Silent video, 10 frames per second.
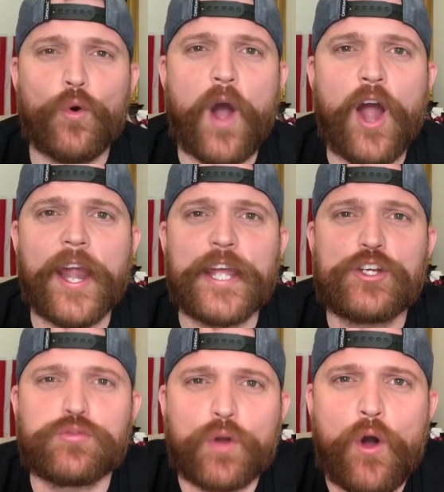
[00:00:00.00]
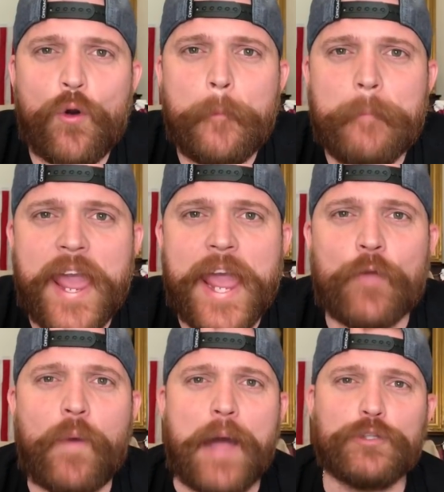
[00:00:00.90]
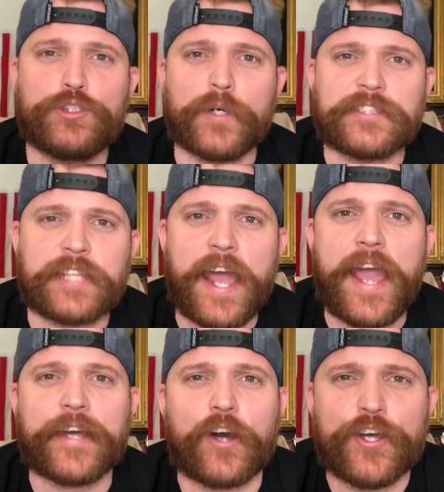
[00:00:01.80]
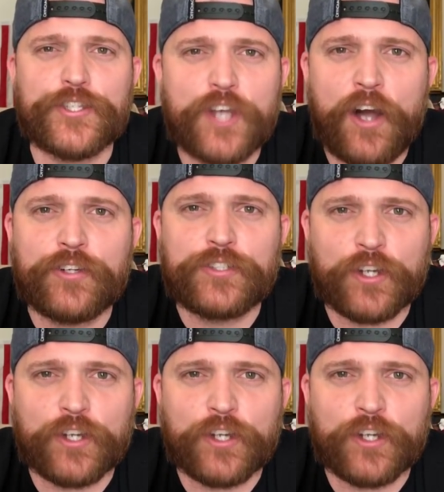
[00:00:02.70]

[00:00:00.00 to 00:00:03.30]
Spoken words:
You are a grown man. Why would you attack a young